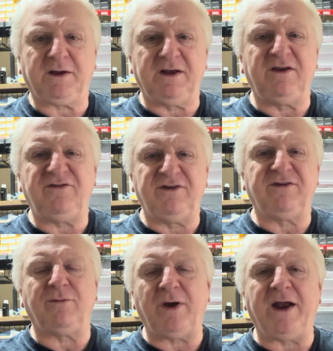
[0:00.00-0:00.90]

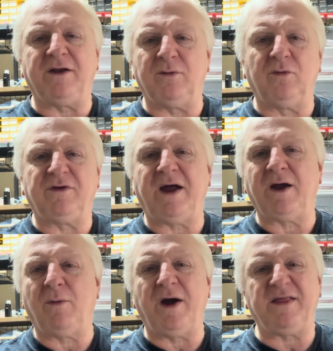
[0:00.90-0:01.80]
conditions around it will take
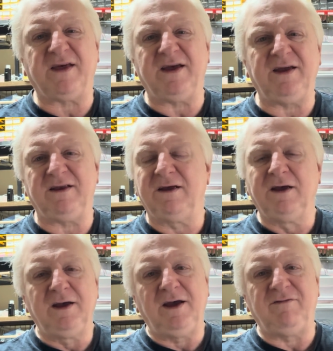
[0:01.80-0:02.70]
away the heat
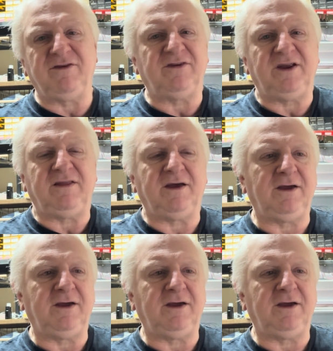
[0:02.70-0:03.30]
if there's any there.